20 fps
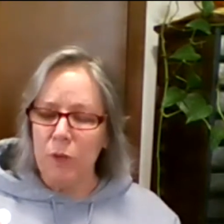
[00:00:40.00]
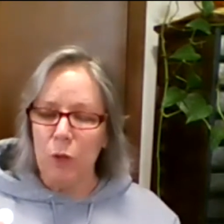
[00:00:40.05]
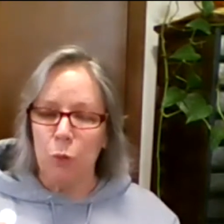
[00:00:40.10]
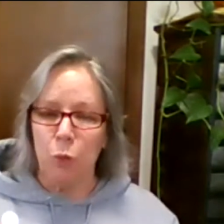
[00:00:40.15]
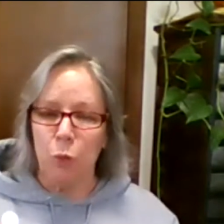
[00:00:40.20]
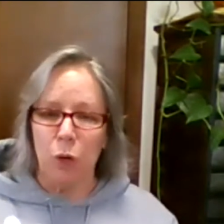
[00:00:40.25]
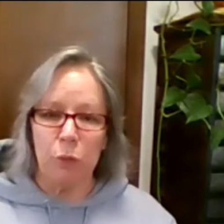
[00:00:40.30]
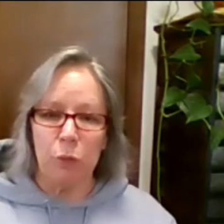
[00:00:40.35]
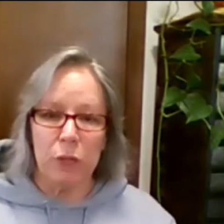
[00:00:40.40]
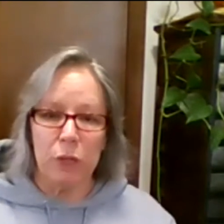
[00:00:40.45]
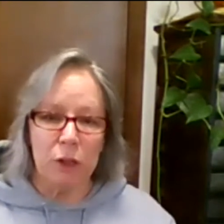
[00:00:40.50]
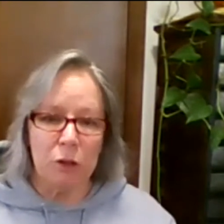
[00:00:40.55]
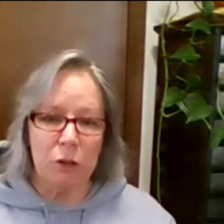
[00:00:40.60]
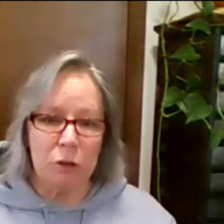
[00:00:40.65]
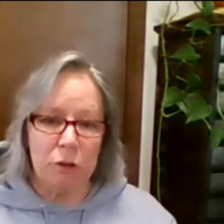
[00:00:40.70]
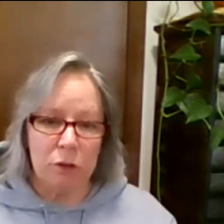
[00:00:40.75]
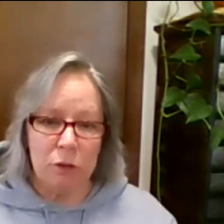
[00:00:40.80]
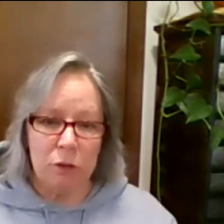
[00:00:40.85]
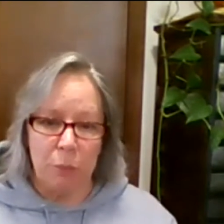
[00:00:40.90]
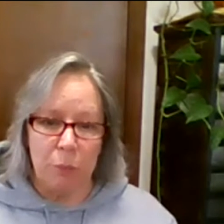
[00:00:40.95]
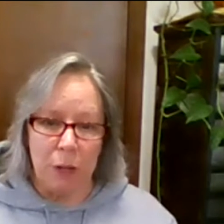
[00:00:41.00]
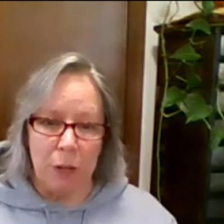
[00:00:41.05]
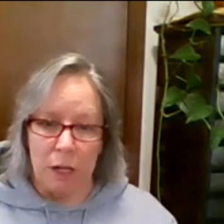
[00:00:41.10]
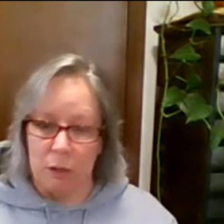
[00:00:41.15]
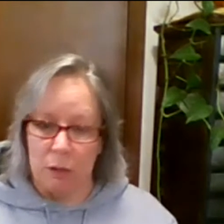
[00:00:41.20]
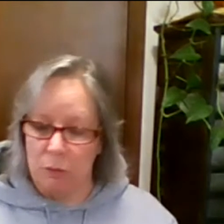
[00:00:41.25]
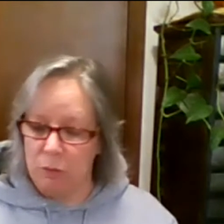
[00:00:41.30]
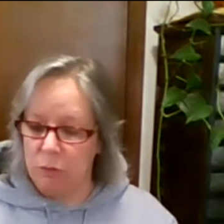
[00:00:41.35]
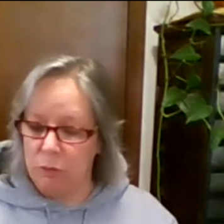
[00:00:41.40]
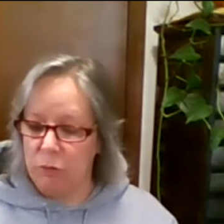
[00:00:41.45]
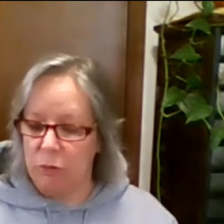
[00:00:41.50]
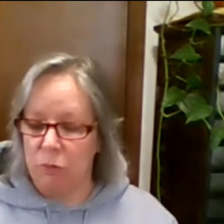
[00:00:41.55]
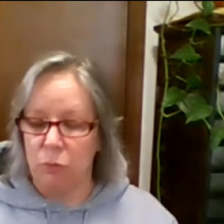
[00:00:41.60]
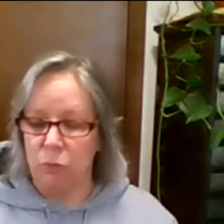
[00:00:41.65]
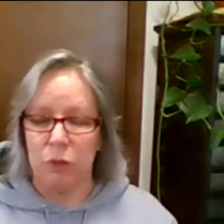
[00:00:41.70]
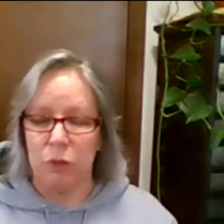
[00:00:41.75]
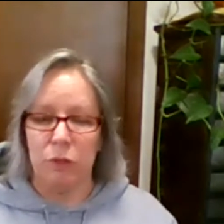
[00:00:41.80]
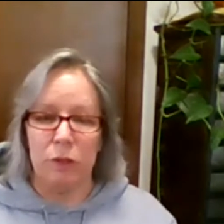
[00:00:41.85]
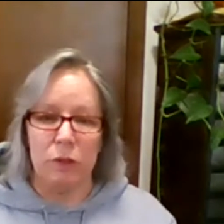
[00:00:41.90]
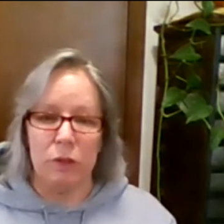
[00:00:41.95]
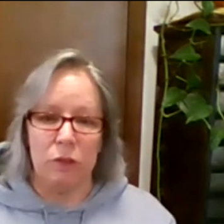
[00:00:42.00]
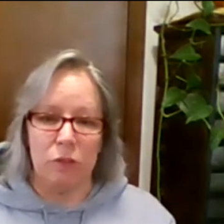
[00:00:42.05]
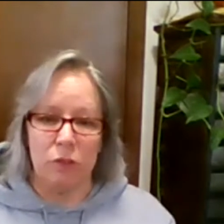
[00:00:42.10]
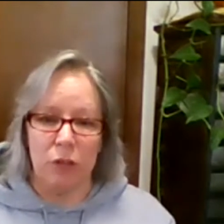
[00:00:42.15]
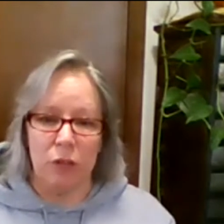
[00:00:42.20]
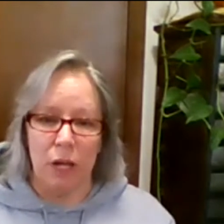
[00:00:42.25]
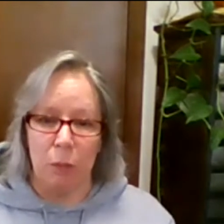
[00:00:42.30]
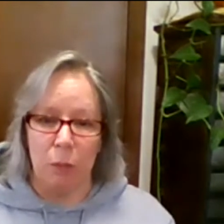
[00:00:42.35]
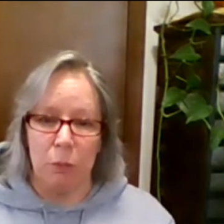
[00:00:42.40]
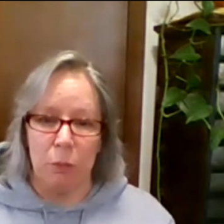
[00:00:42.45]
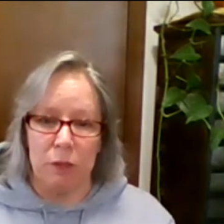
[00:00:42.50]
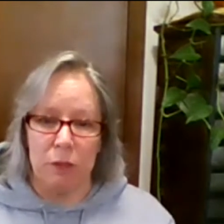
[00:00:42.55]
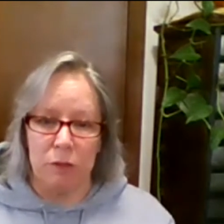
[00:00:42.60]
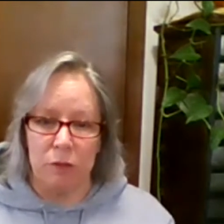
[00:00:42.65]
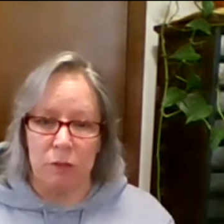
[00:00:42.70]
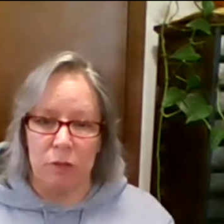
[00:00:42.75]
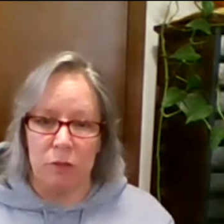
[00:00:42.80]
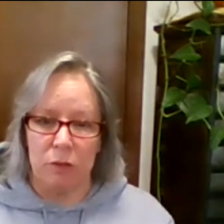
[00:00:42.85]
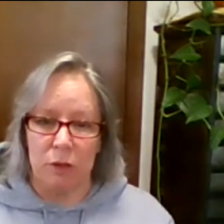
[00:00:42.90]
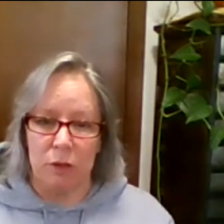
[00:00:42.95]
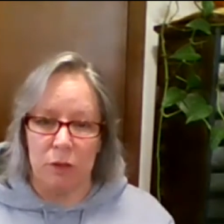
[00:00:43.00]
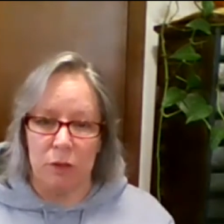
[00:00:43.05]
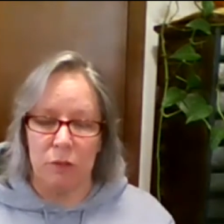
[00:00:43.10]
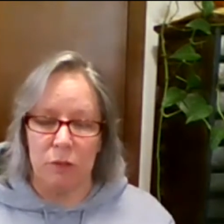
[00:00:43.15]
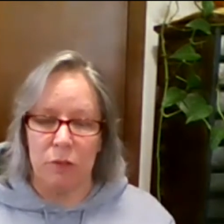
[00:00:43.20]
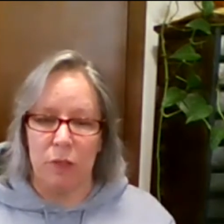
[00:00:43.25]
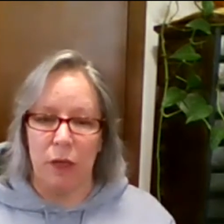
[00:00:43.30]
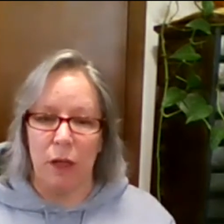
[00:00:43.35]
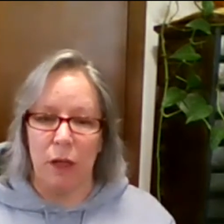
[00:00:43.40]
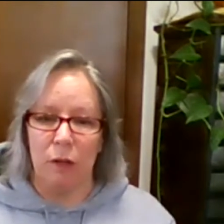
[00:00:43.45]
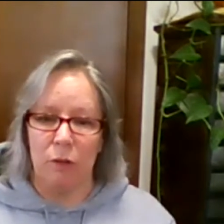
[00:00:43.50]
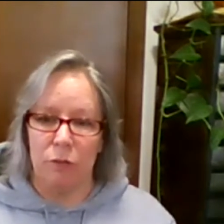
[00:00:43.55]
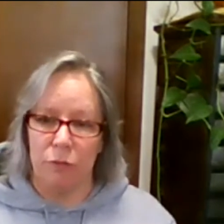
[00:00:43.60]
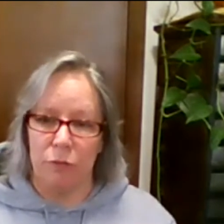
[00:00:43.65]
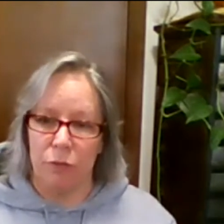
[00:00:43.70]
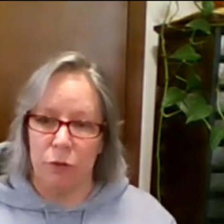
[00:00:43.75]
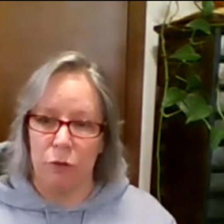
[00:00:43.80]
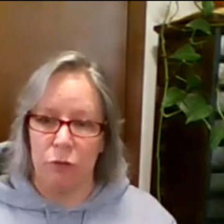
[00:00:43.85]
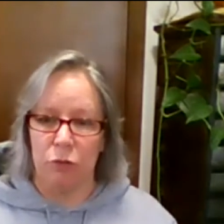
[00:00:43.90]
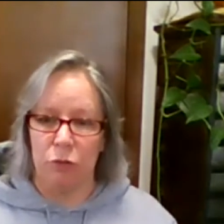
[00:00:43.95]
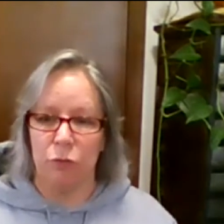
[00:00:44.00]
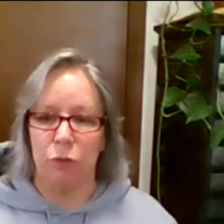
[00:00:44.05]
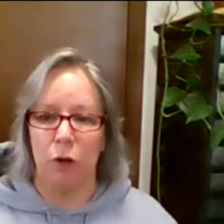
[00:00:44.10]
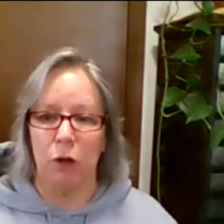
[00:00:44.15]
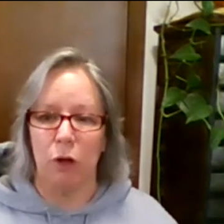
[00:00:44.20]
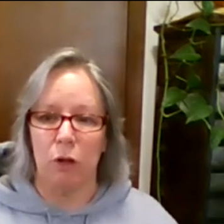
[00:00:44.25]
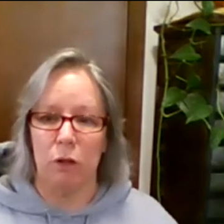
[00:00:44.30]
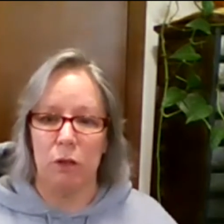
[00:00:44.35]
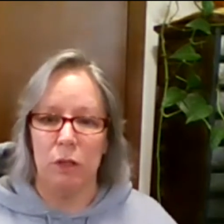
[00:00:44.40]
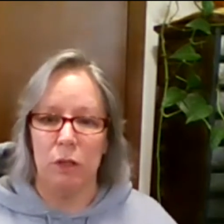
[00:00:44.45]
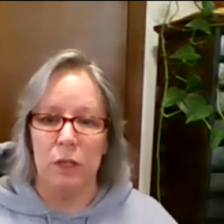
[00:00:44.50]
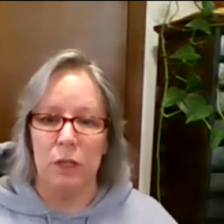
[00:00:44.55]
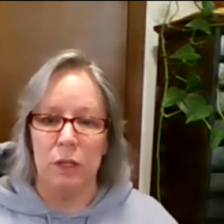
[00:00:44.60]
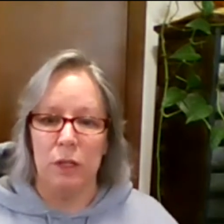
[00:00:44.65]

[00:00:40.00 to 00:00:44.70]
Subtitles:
What we learned about with these tablets is that, first of all,